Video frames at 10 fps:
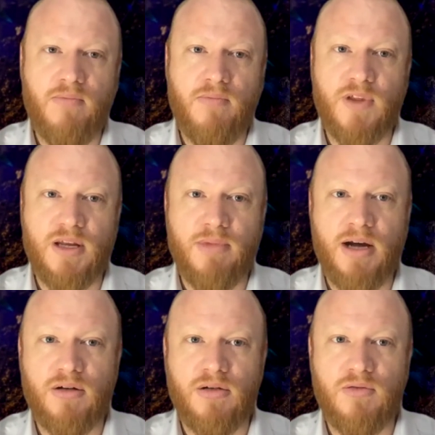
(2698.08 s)
the
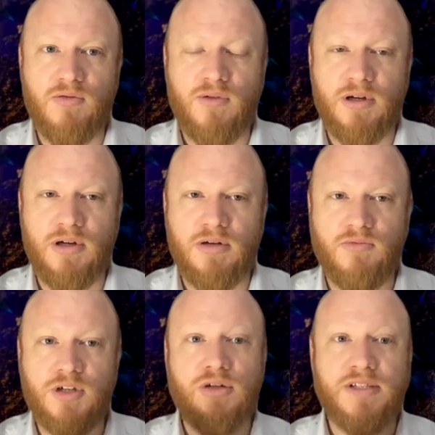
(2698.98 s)
amount of,
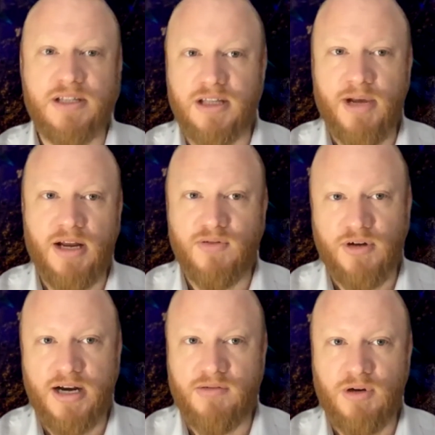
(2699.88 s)
reducing the amount of
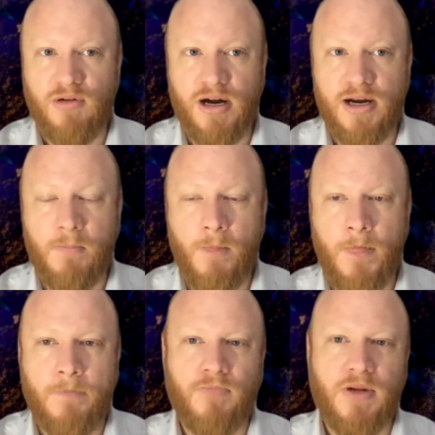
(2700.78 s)
training required.
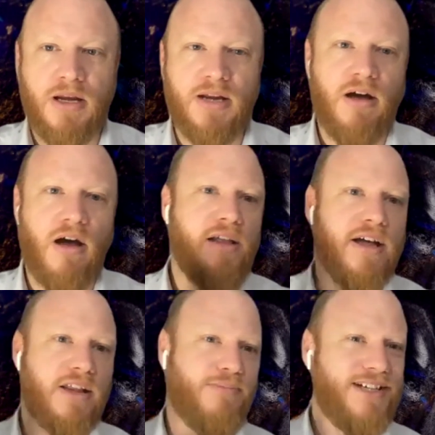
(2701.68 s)
And to
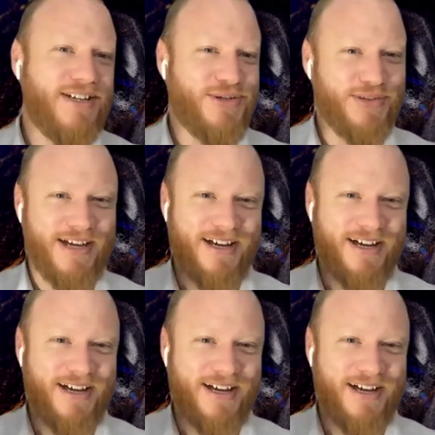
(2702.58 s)
highlight the potential there,